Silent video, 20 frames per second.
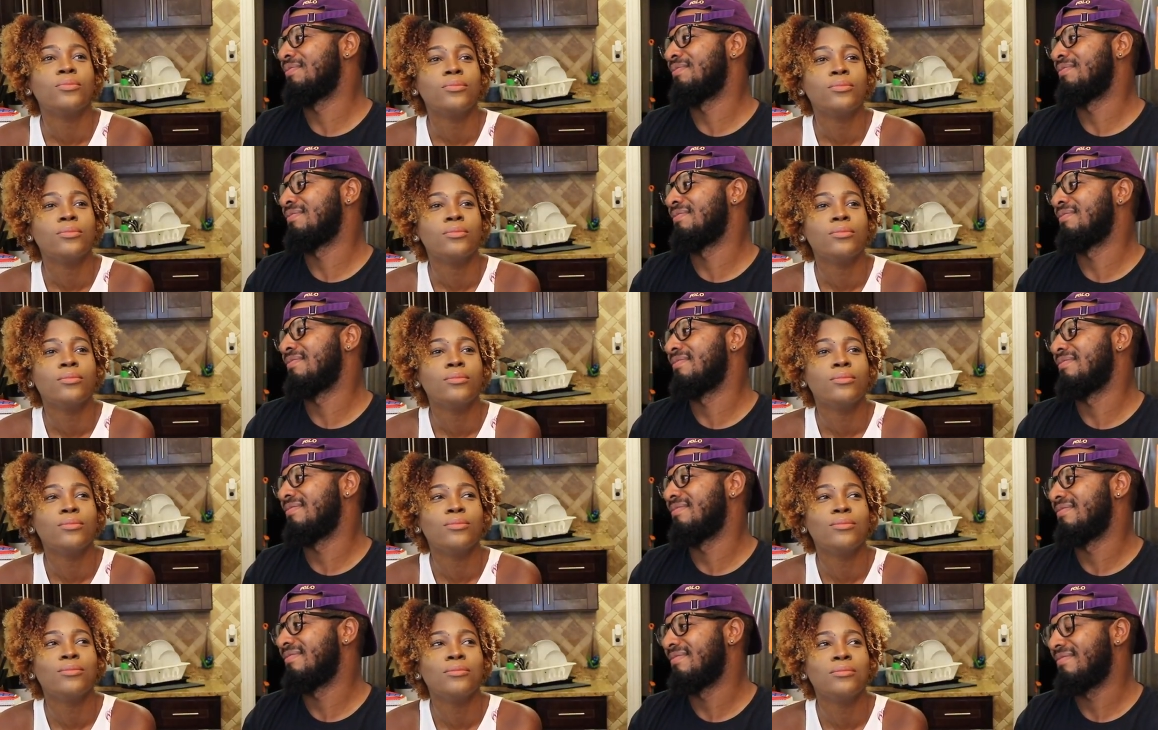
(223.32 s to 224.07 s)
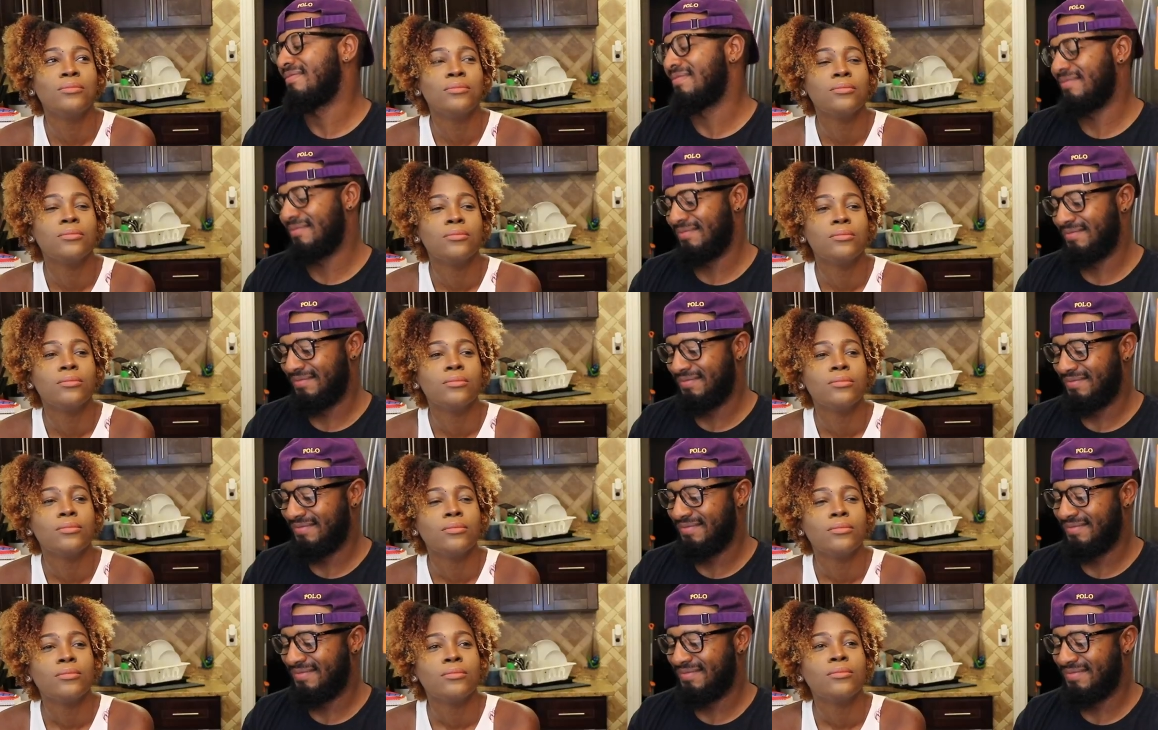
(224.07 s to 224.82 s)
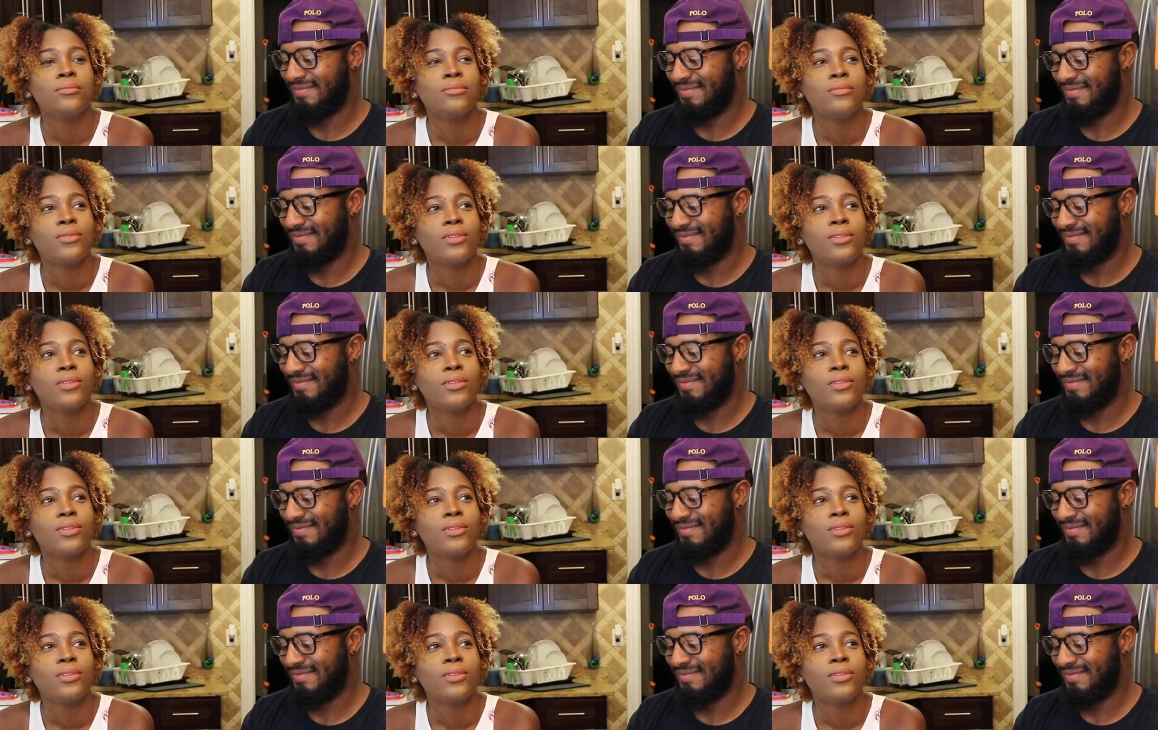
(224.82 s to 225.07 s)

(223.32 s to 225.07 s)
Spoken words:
Nothing is said.